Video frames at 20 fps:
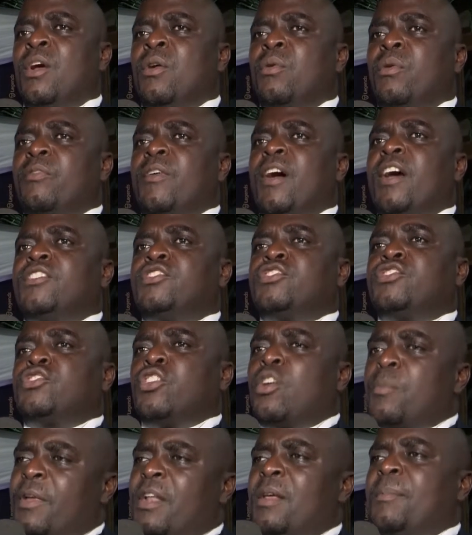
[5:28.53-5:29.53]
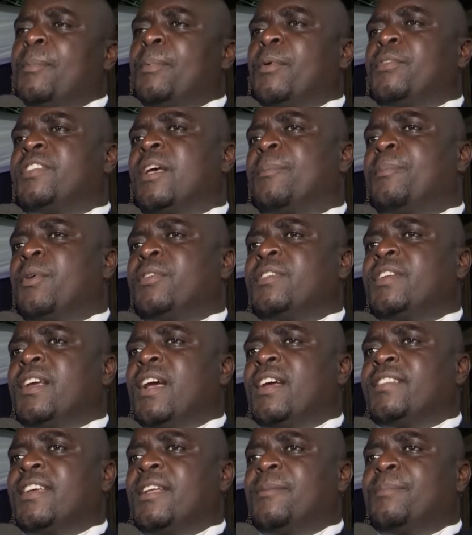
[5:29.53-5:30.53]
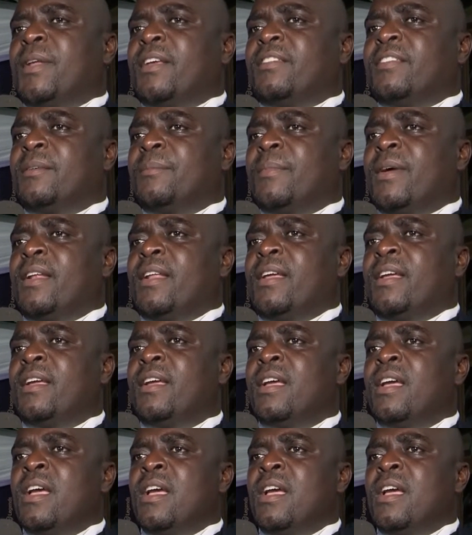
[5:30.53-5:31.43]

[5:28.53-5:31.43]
we've had so many people supporting us and pledging money.